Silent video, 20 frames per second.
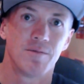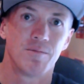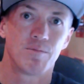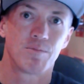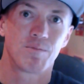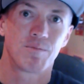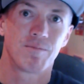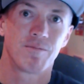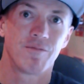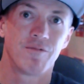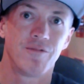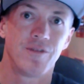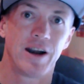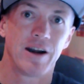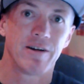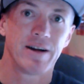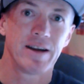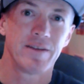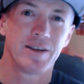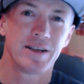
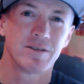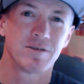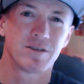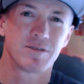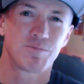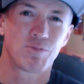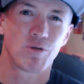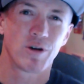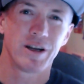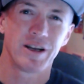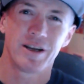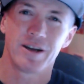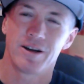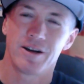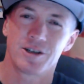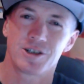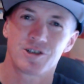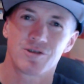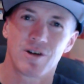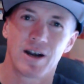variant. This was printed in
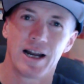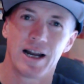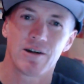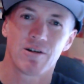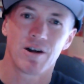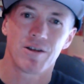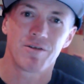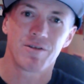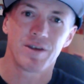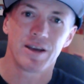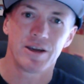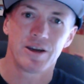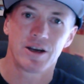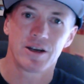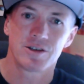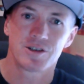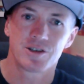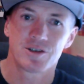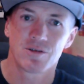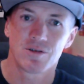Australia, I think. You can
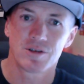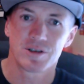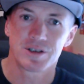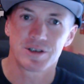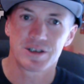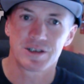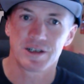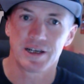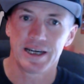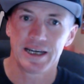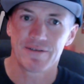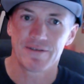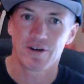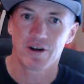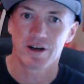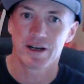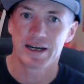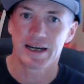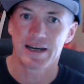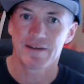sort of see, if I've got
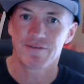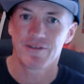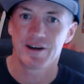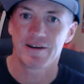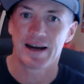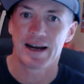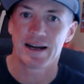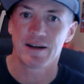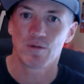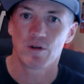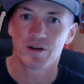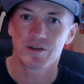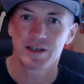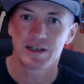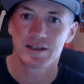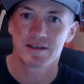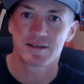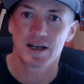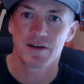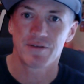to figure out how to work this
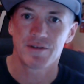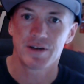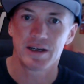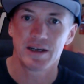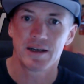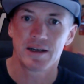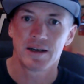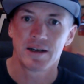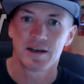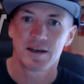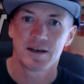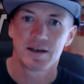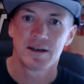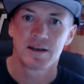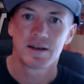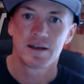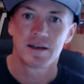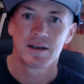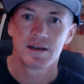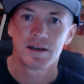stuff here.
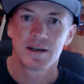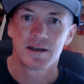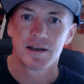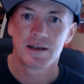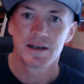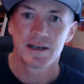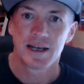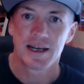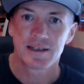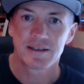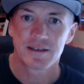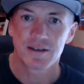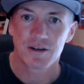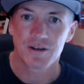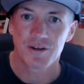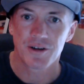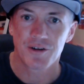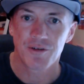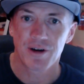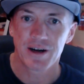It's the
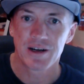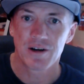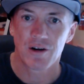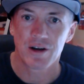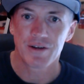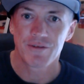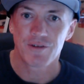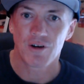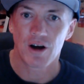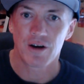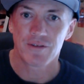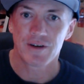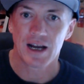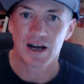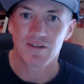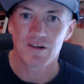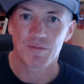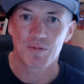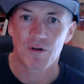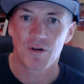$3.95 cover
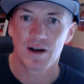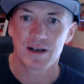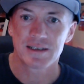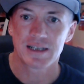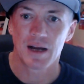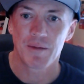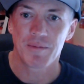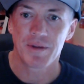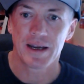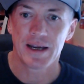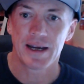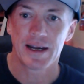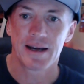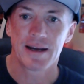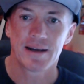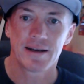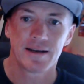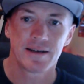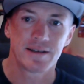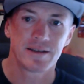price up there.
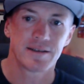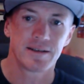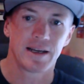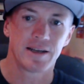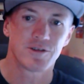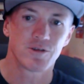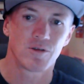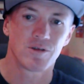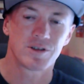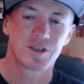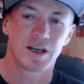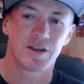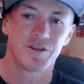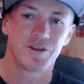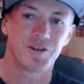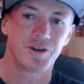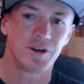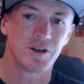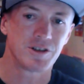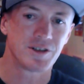It's also the
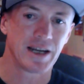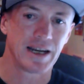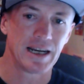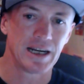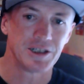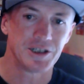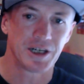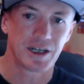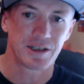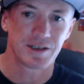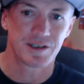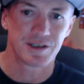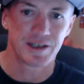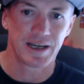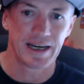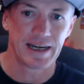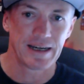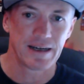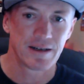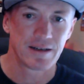newsstand, as you can
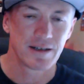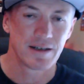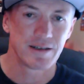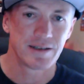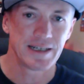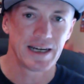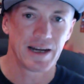see down the